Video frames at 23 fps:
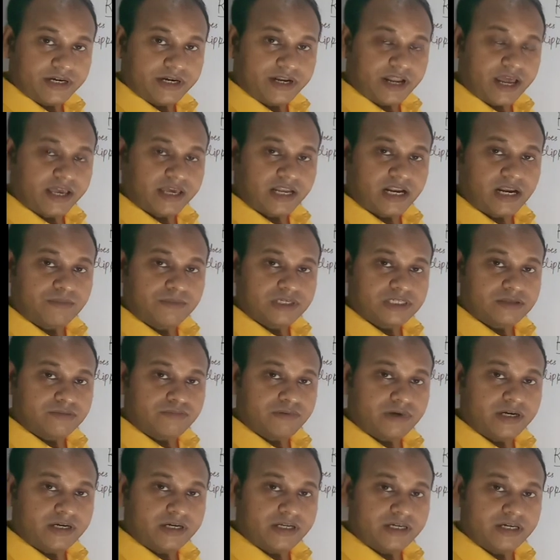diagram
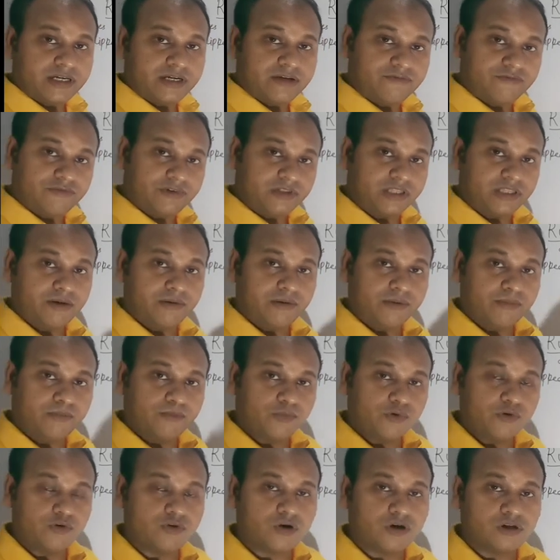explained here with the
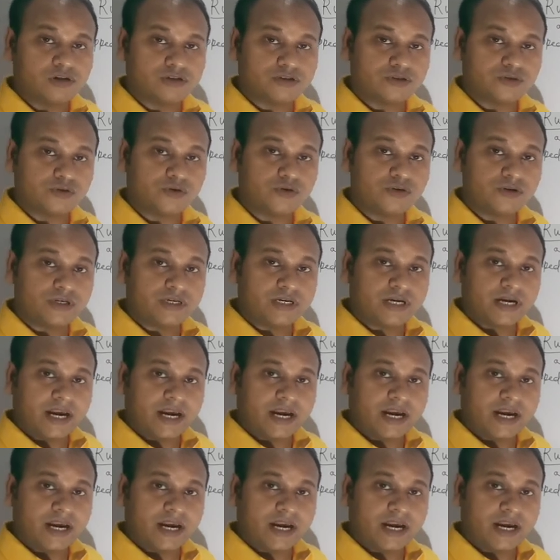book also,